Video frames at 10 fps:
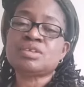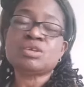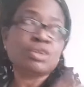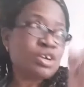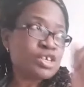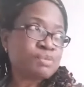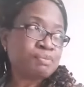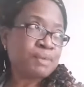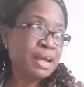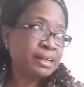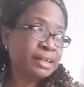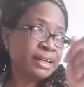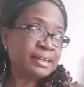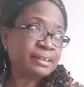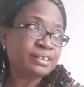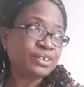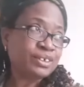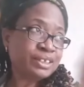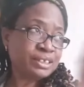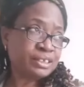So those people are there.
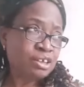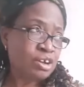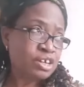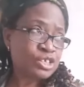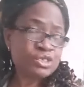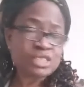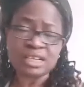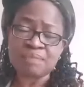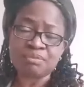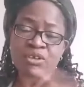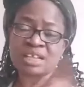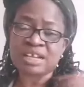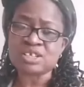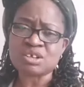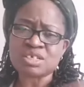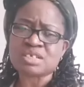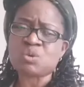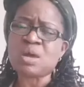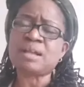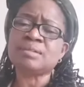God is using them to test us as
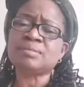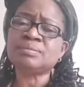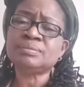well.